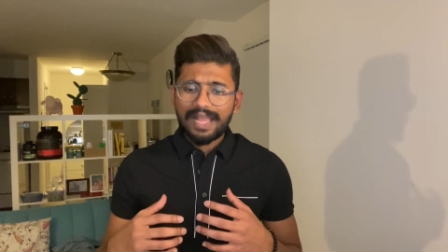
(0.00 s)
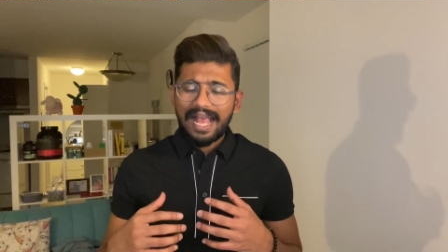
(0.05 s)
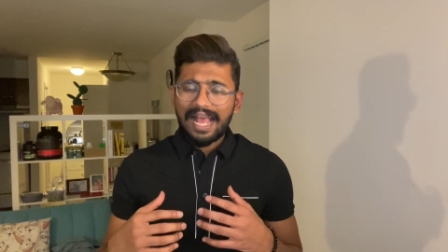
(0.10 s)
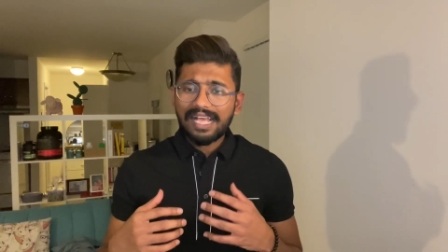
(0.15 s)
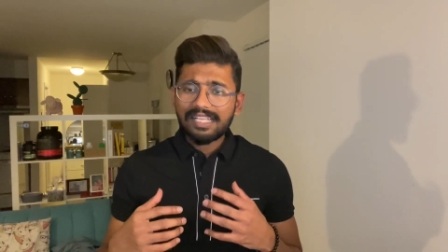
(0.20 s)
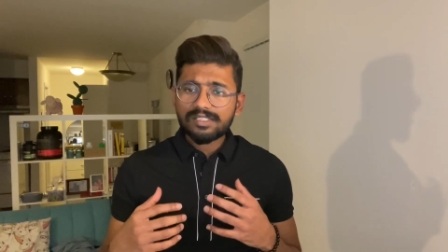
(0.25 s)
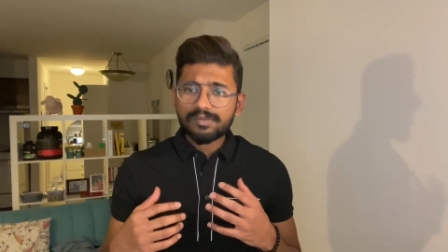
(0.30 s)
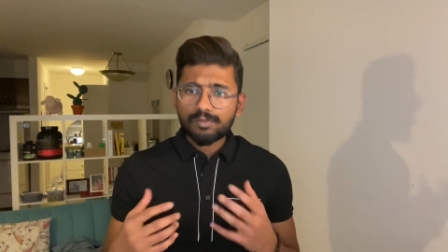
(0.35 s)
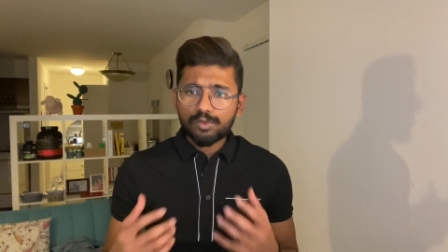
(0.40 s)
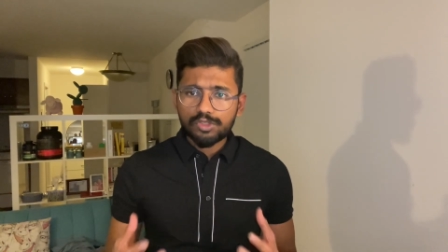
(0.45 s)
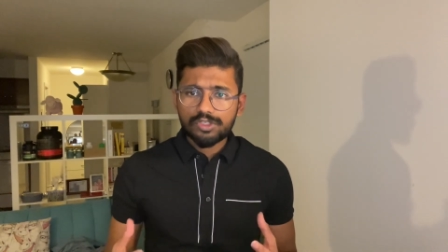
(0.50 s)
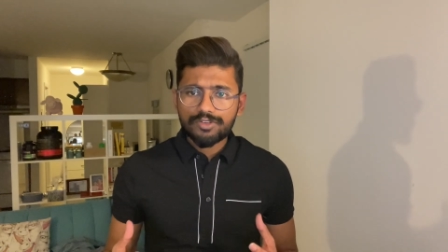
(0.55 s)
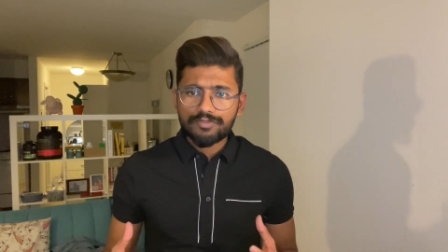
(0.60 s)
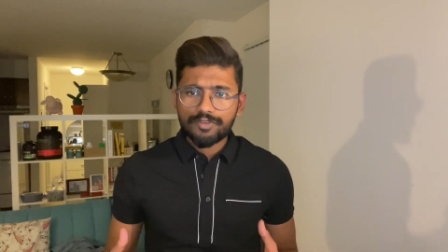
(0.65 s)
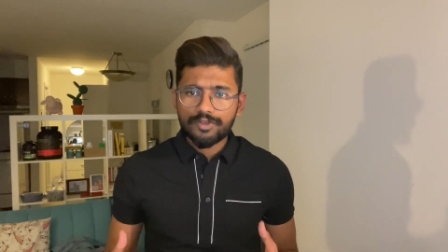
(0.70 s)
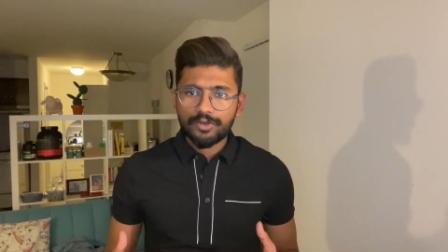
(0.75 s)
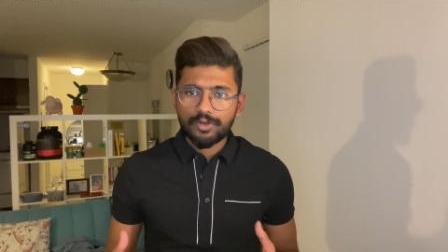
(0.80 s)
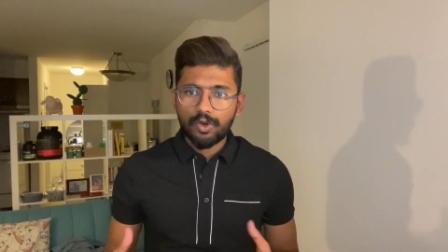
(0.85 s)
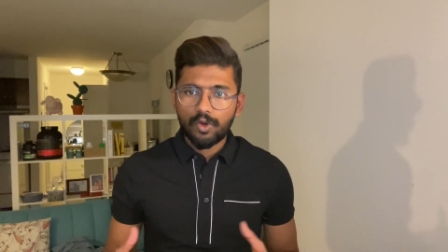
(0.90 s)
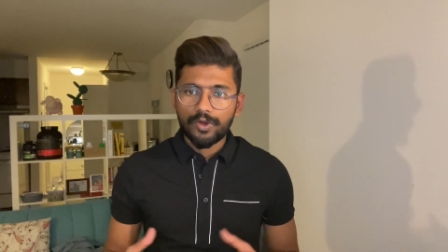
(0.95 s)
as most of
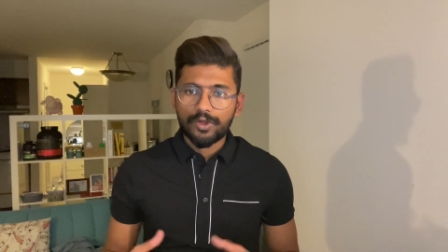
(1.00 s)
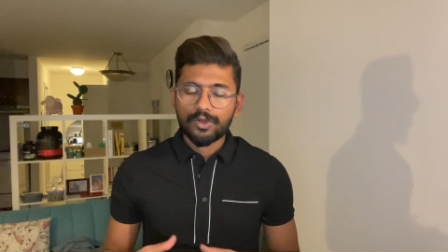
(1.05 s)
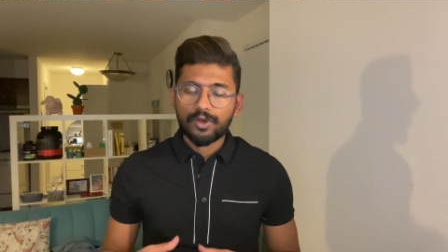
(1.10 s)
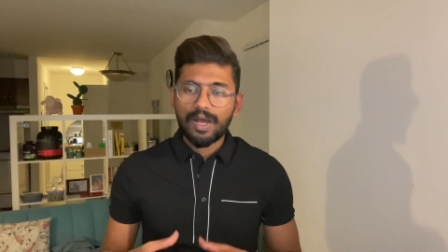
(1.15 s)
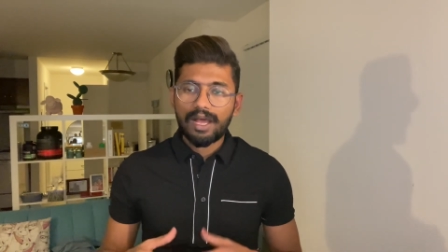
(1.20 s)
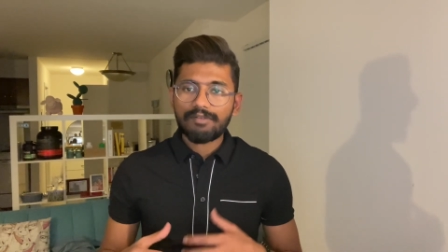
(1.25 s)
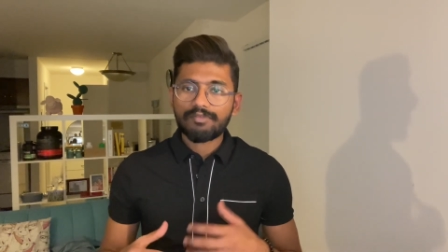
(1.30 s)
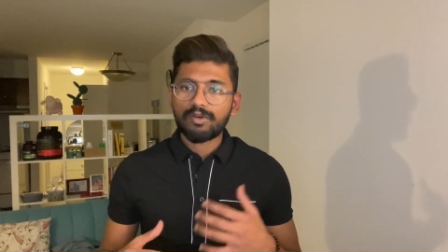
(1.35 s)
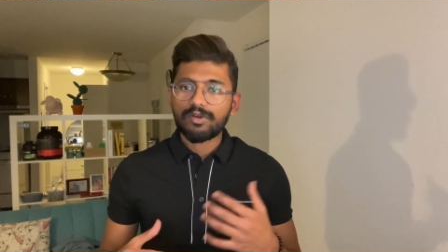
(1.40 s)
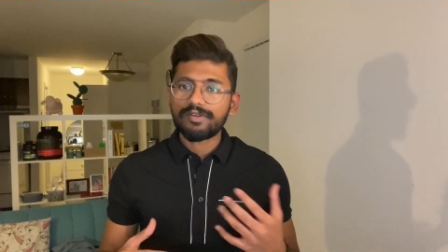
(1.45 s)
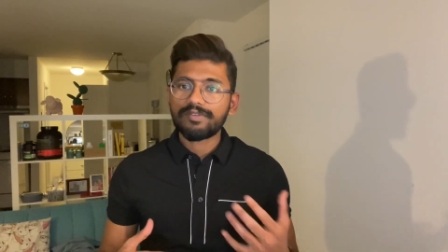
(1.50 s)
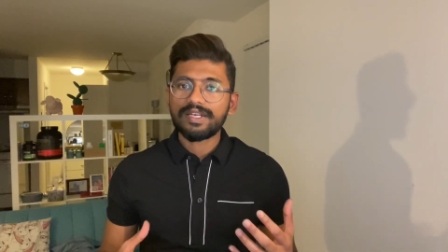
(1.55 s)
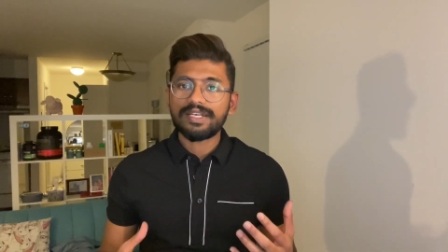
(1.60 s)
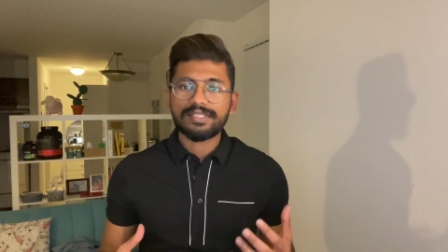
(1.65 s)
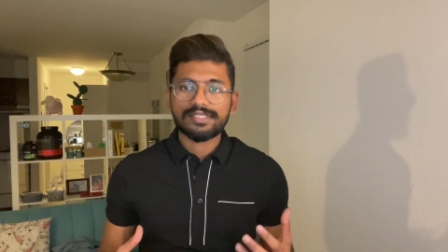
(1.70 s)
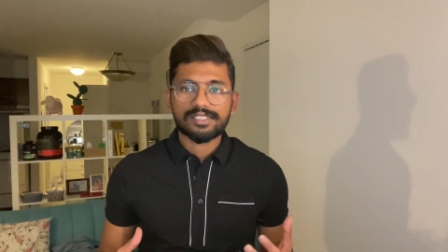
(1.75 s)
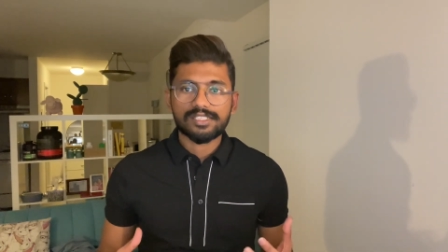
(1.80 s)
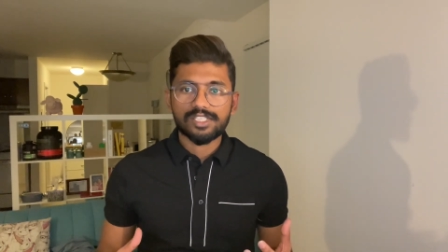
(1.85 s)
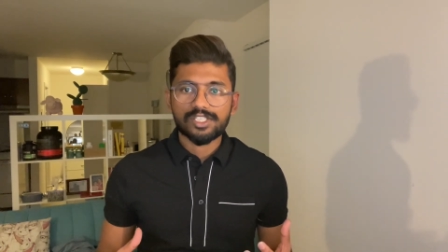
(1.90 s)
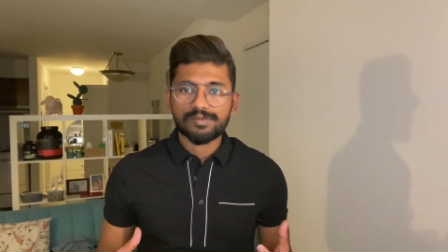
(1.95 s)
you know, I've even
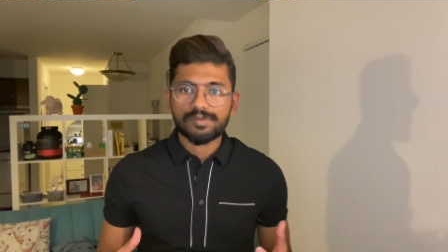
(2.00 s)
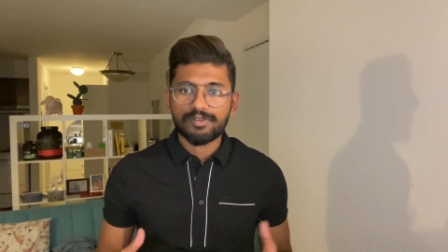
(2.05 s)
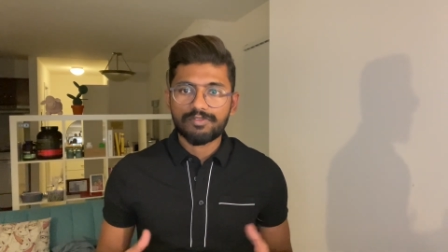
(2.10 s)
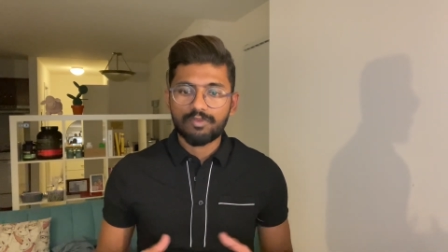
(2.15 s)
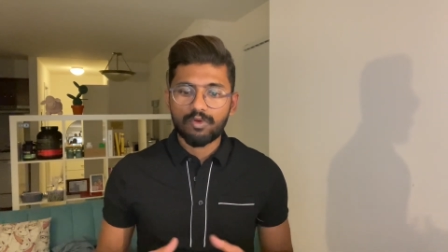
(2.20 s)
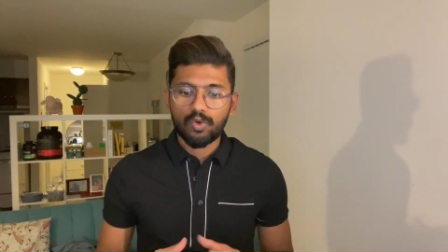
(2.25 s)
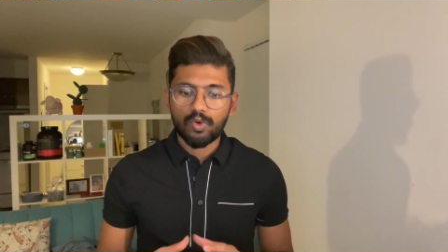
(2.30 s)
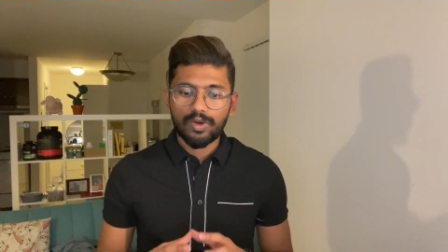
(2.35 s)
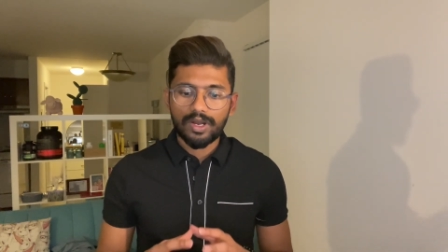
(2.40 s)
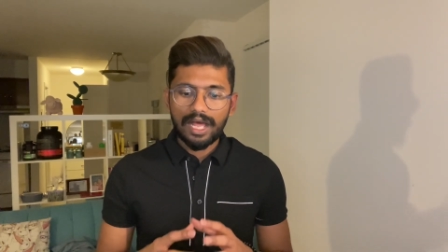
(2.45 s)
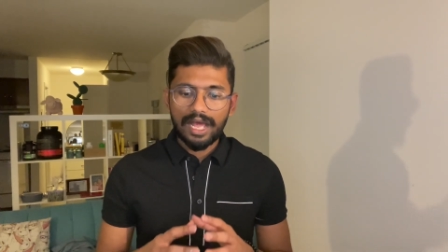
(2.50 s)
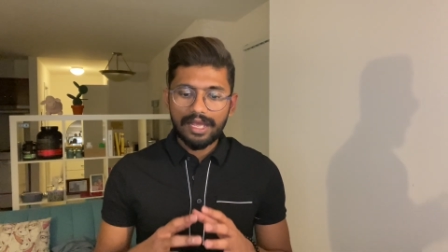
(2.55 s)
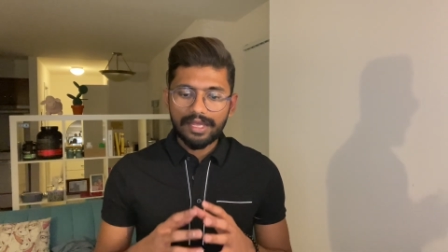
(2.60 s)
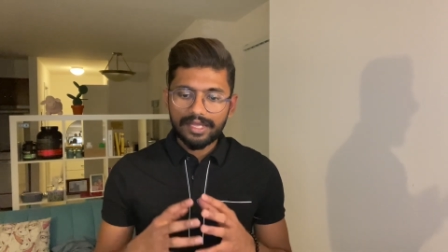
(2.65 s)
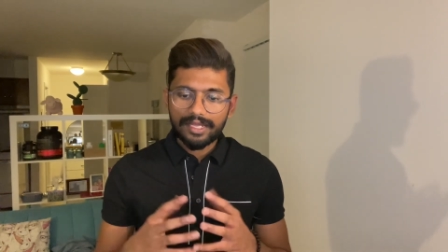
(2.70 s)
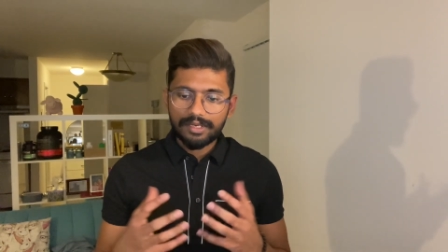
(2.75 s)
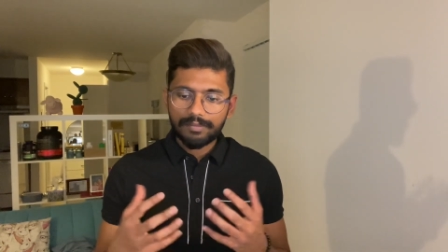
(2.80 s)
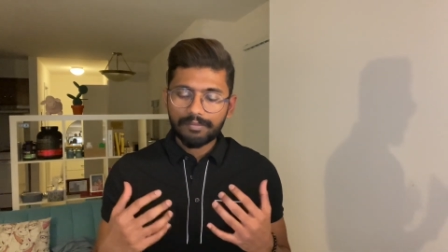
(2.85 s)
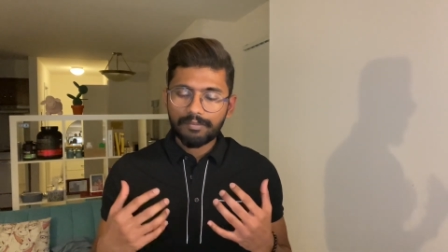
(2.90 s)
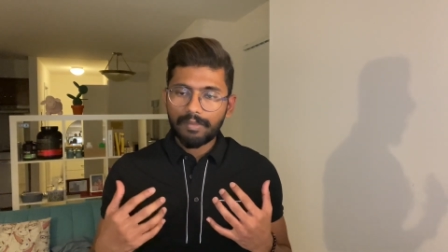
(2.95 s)
discussed before,
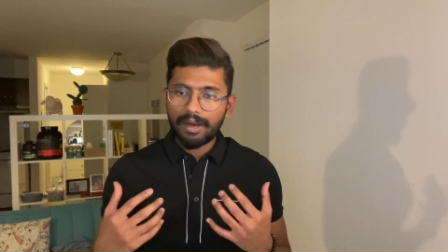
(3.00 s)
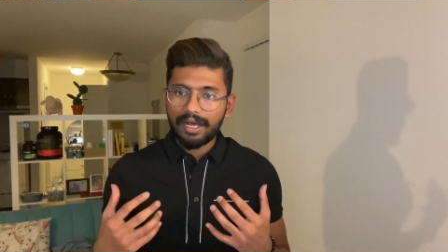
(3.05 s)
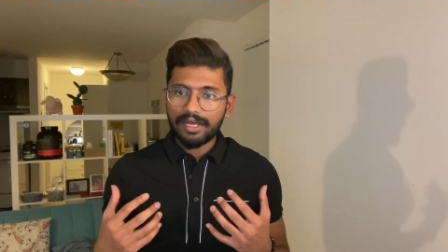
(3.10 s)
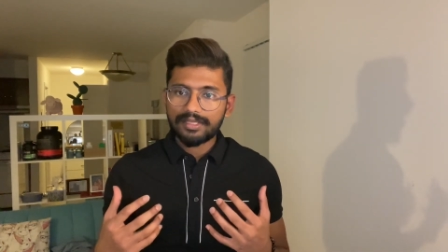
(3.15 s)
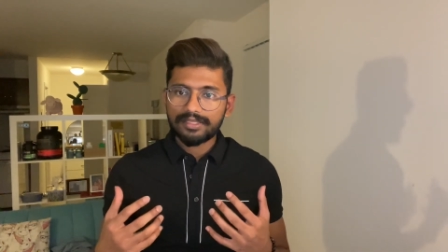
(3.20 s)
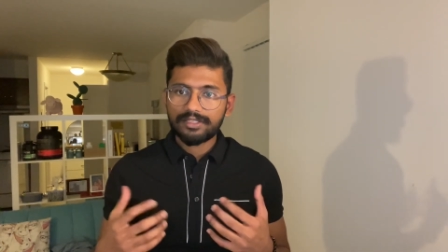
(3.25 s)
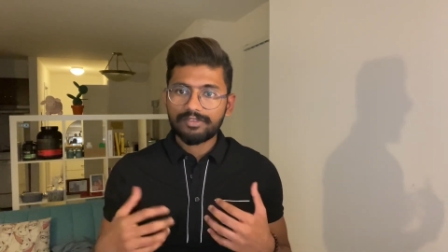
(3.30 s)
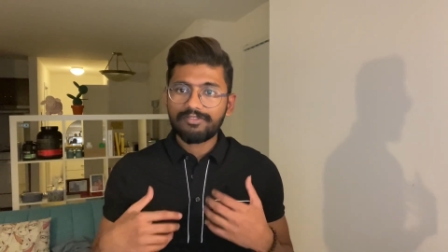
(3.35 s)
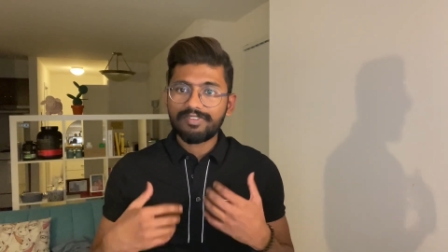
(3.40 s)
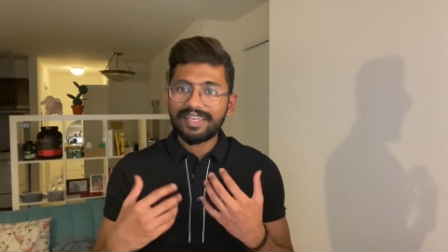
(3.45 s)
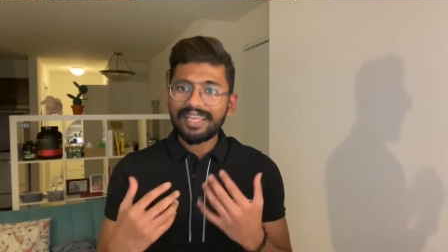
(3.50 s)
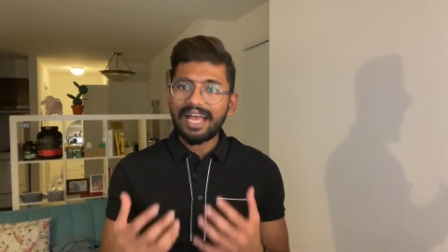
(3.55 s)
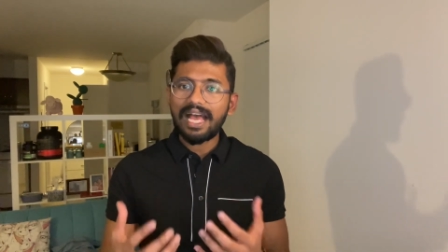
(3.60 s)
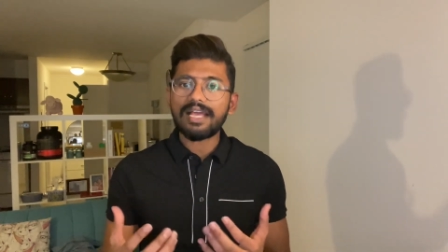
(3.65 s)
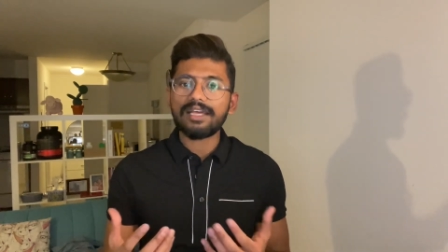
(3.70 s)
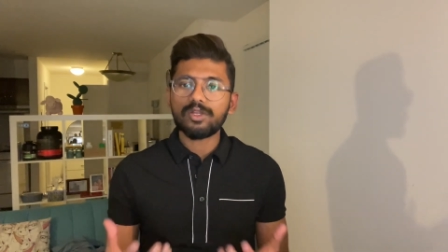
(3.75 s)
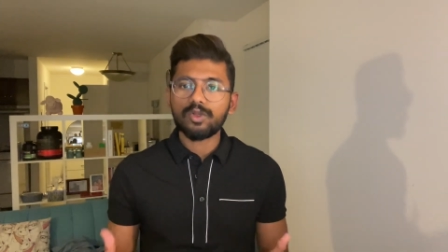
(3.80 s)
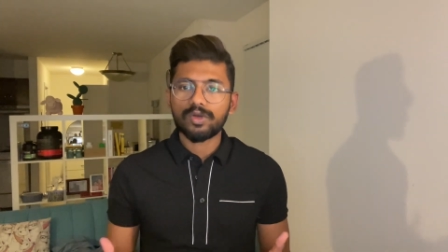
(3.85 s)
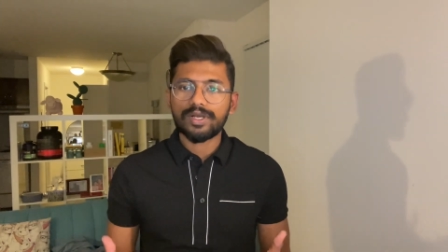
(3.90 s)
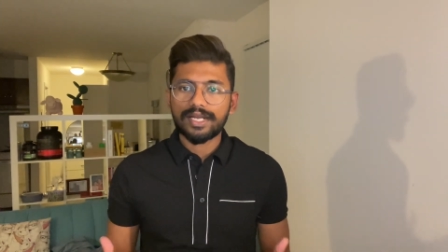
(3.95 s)
the way I
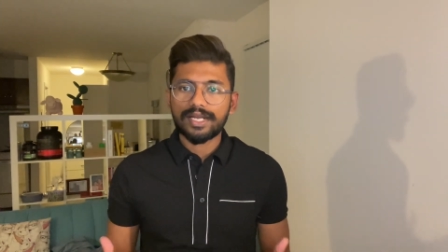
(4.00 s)
look